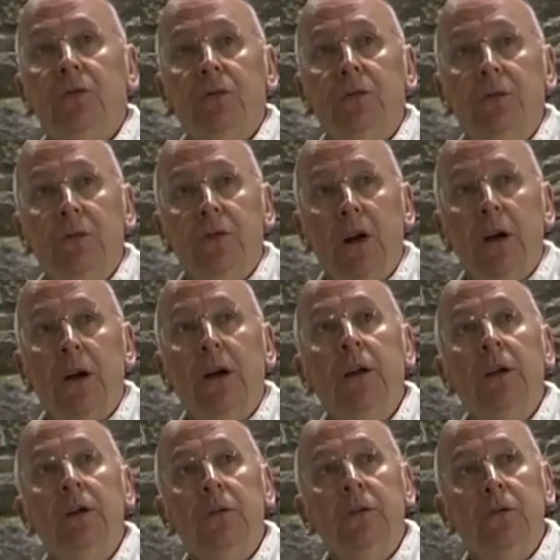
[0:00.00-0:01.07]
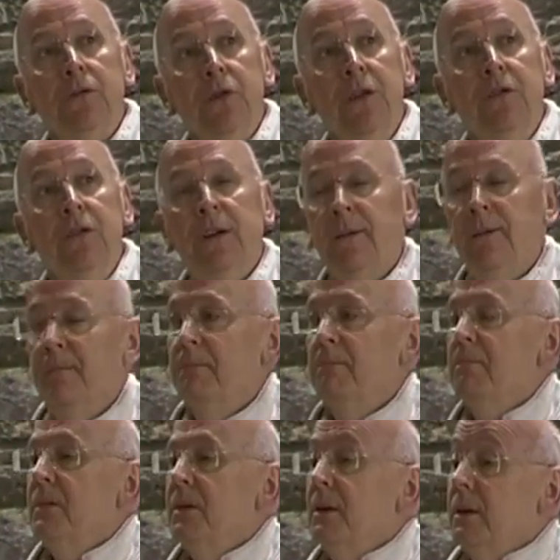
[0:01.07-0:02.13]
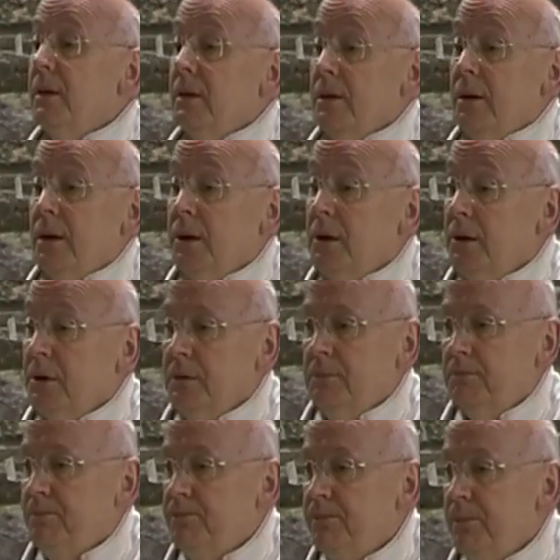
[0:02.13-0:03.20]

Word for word: of dying and grieving are